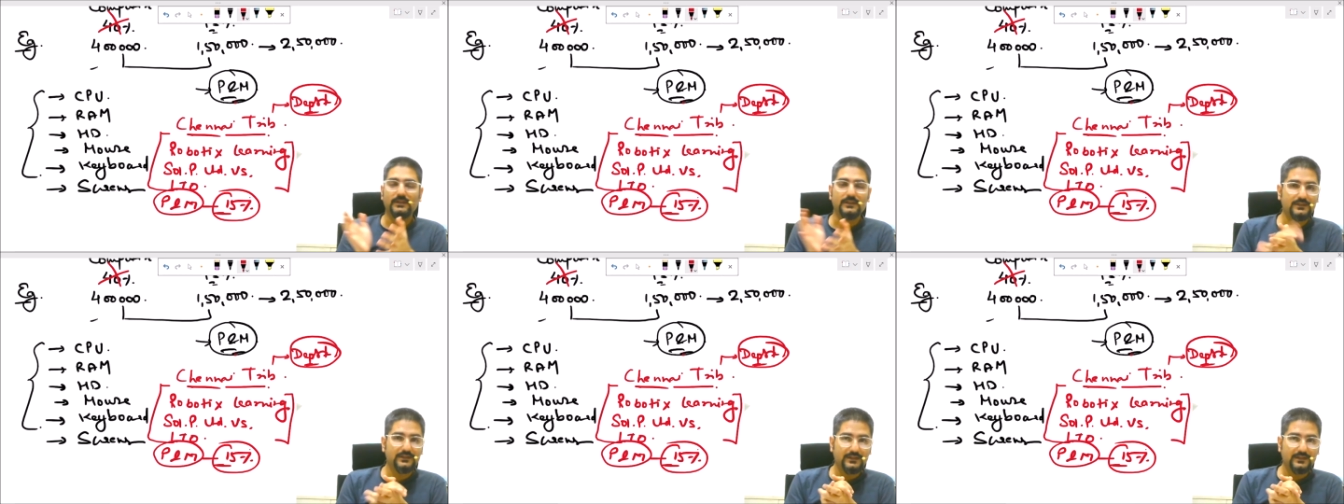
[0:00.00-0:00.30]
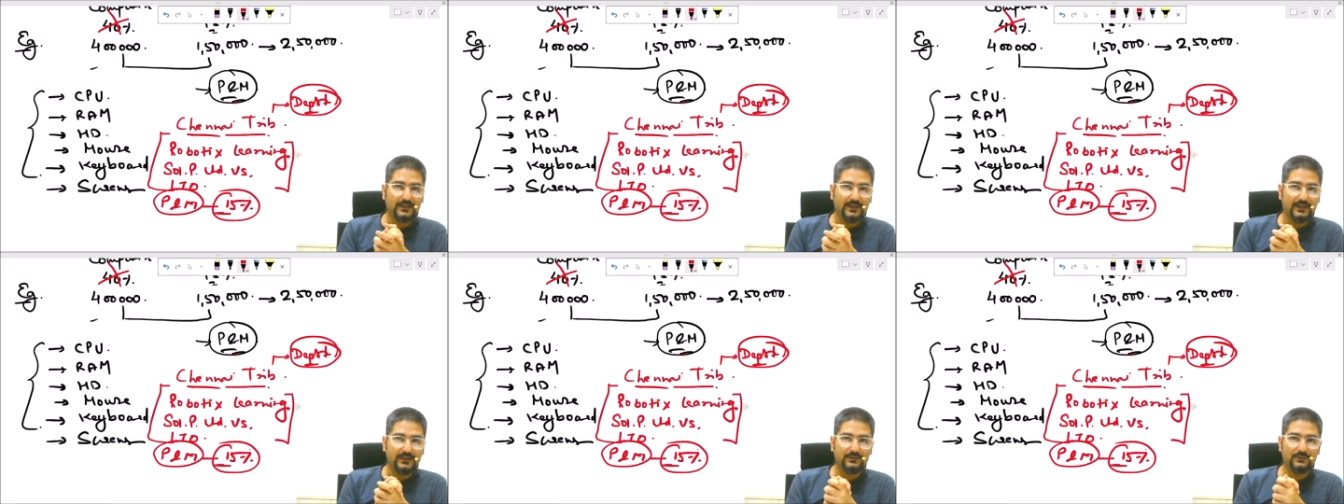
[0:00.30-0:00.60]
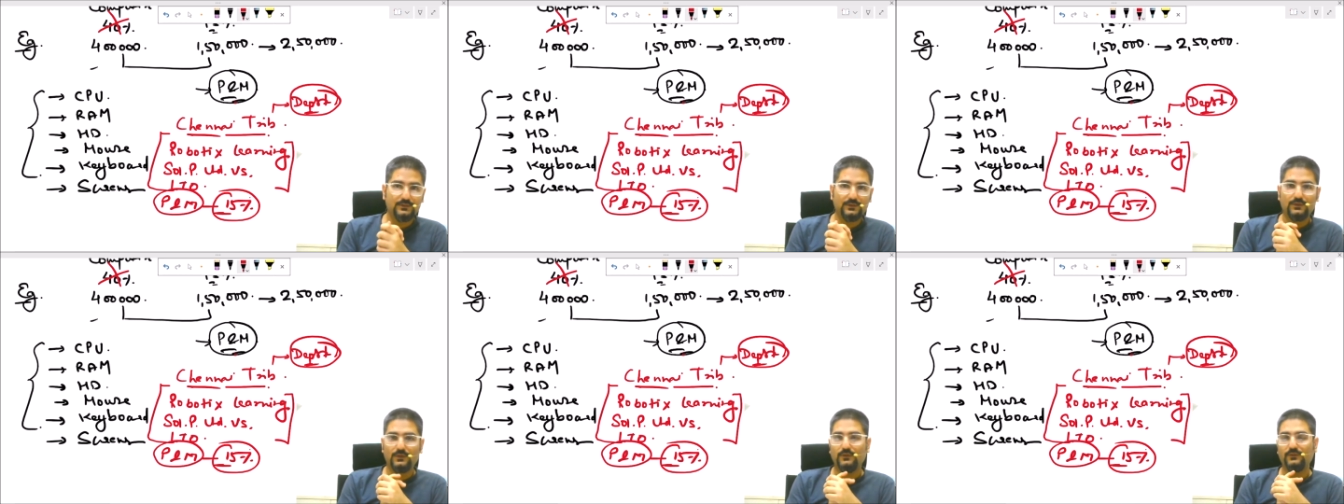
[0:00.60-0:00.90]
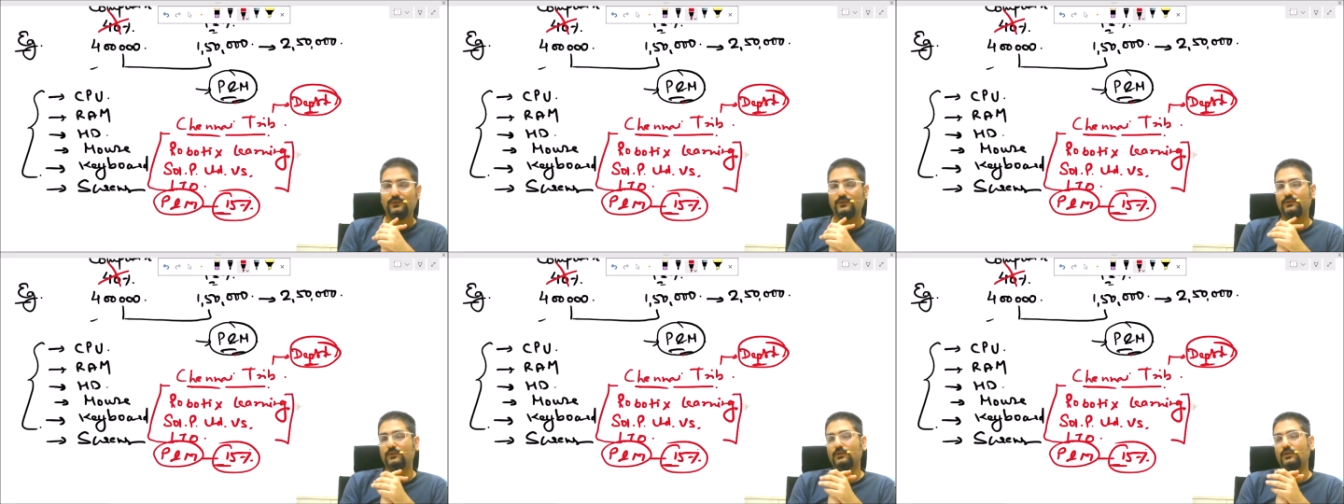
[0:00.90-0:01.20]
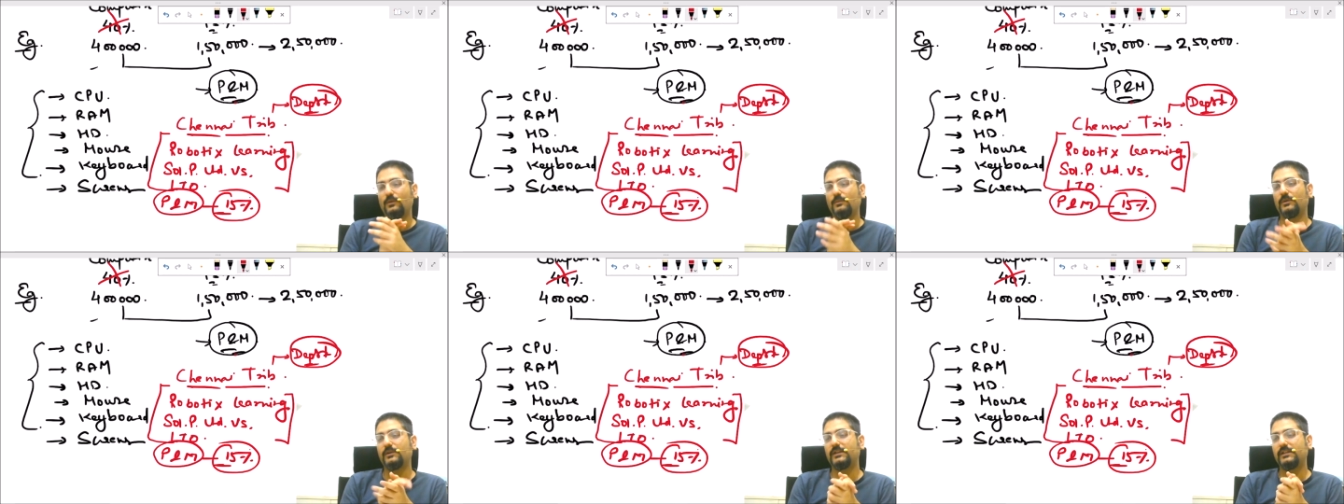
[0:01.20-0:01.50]
this case law of
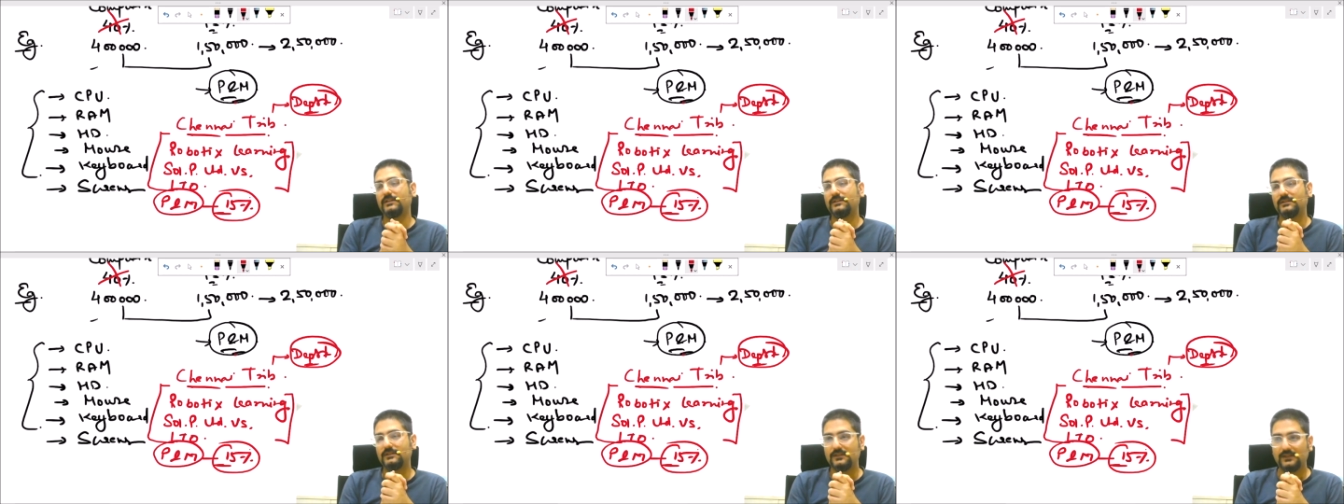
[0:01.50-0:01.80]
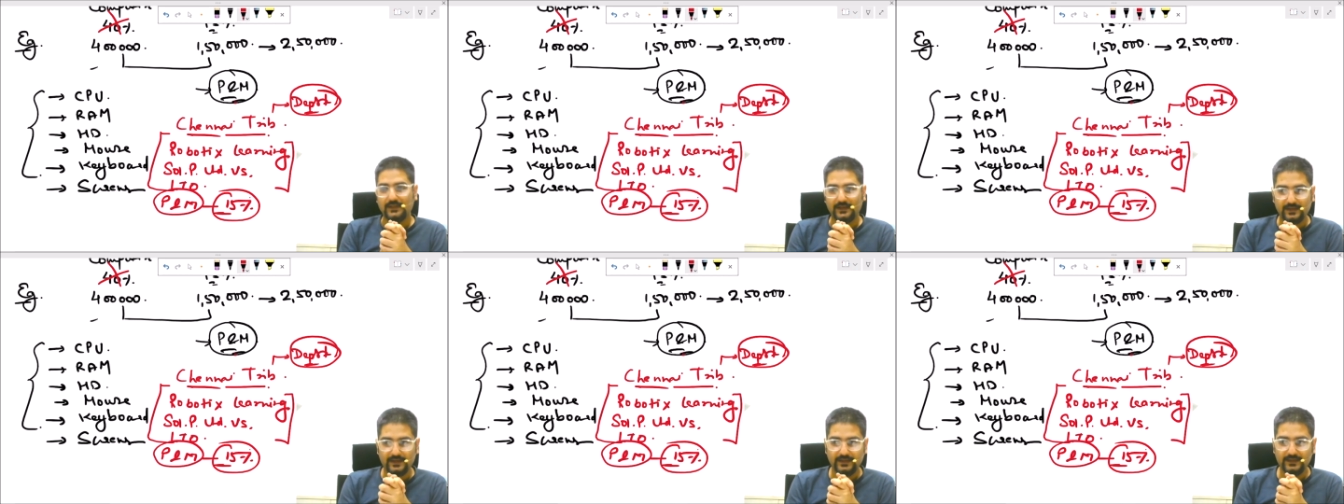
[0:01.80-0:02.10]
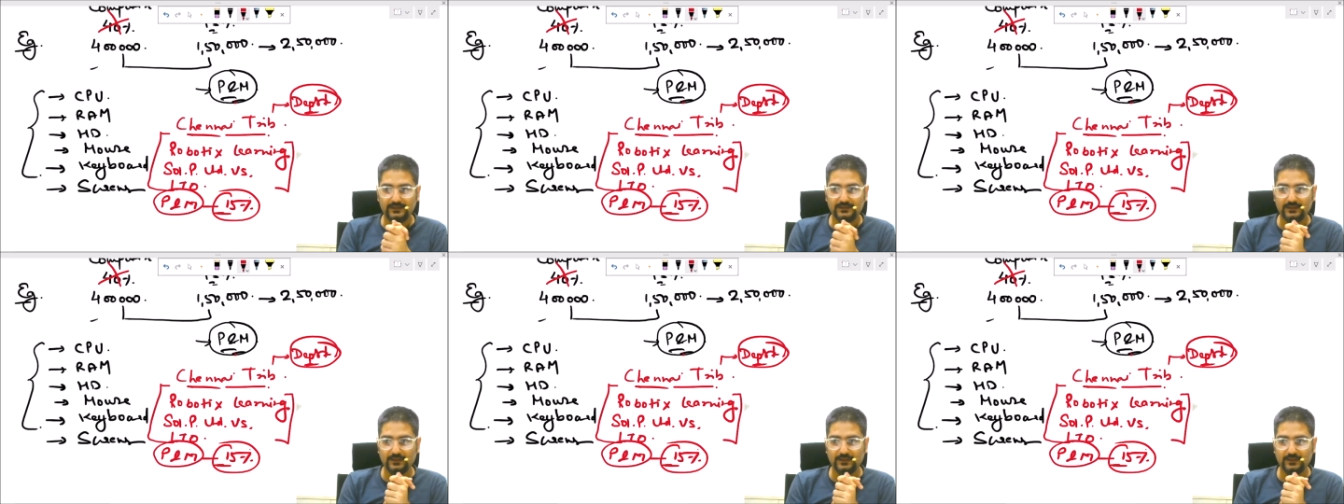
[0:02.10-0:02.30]
Robotics Learning